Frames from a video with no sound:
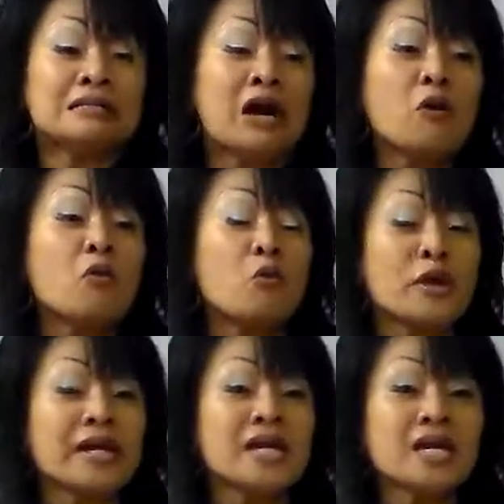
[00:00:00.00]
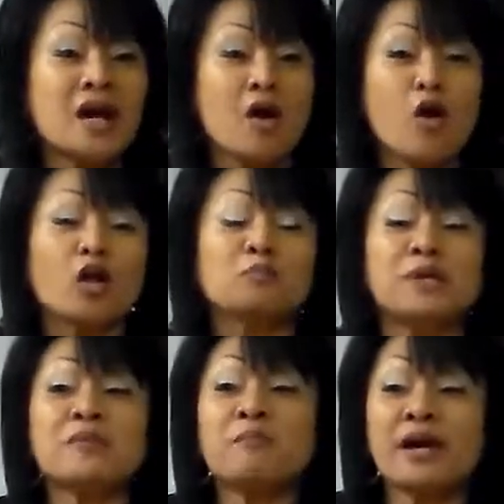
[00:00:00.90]
that we all
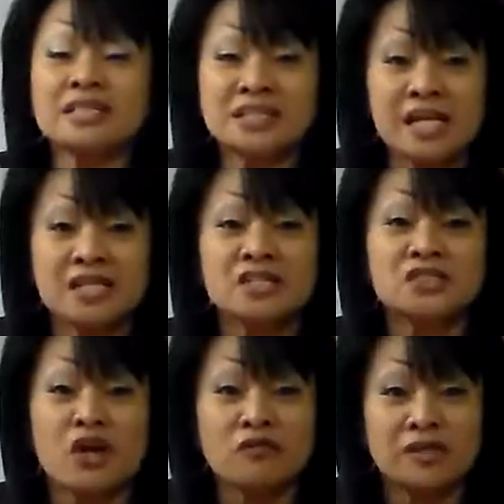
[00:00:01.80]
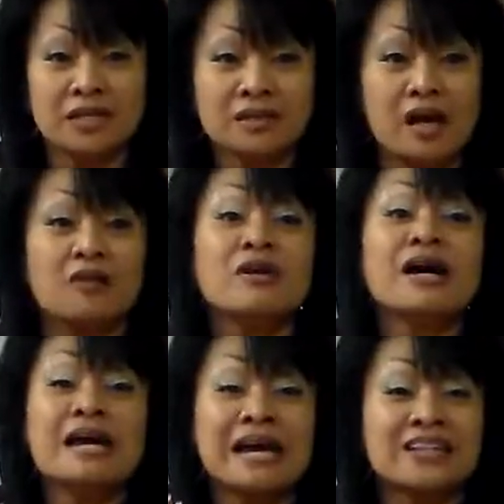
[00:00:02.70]
be partakers of that love
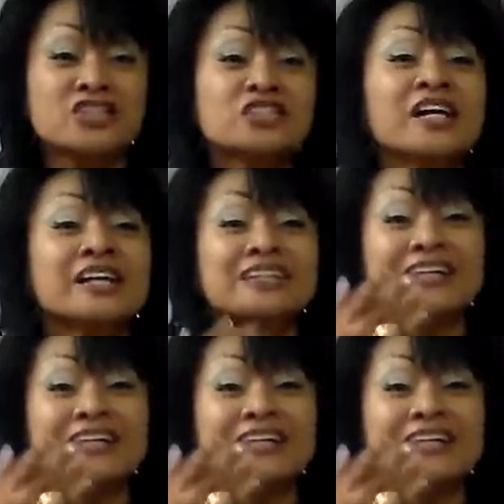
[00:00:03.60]
and share